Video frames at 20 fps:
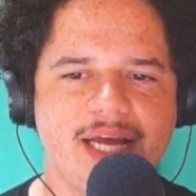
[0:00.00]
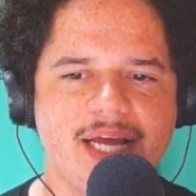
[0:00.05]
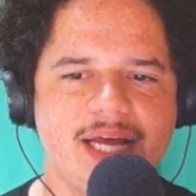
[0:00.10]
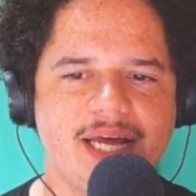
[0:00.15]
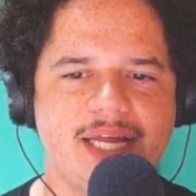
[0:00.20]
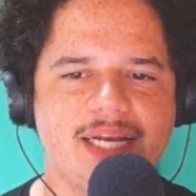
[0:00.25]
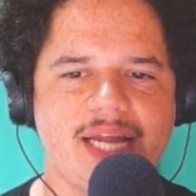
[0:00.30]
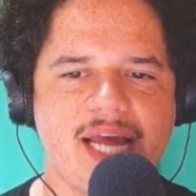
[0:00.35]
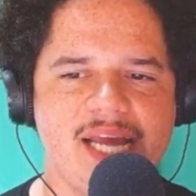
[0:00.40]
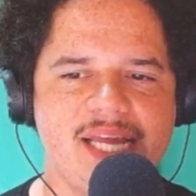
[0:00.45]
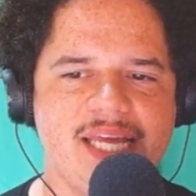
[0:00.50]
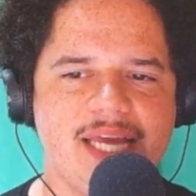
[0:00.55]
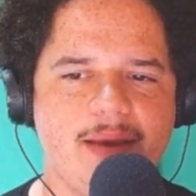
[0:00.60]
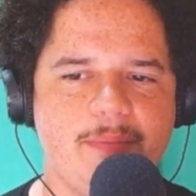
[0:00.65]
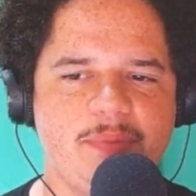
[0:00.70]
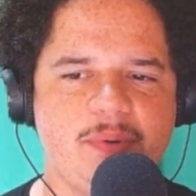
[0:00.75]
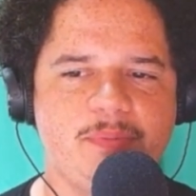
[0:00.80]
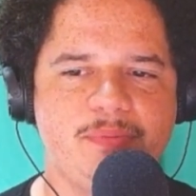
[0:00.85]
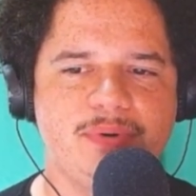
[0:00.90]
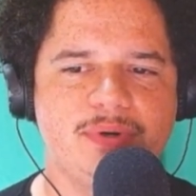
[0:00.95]
and I
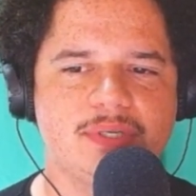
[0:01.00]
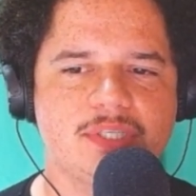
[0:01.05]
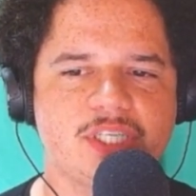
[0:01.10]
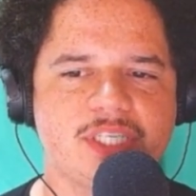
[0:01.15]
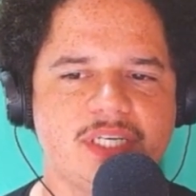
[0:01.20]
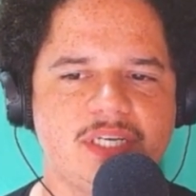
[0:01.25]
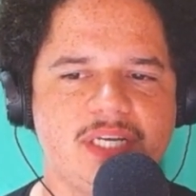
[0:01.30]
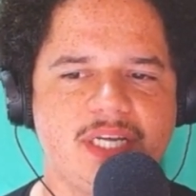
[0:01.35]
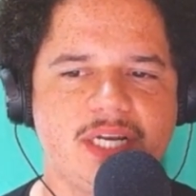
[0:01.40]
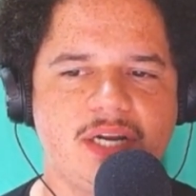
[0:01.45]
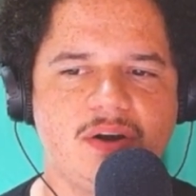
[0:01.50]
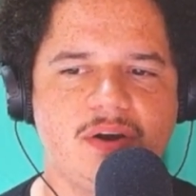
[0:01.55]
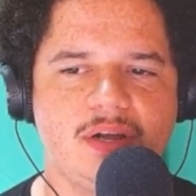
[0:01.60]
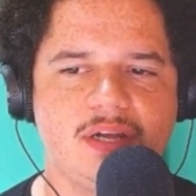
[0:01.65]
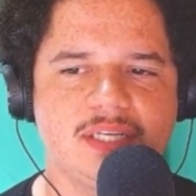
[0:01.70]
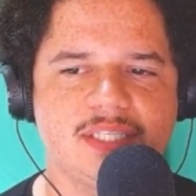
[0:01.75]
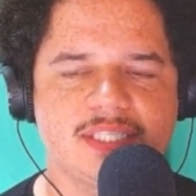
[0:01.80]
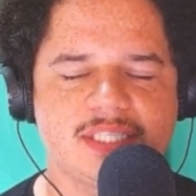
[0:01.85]
kept pushing it on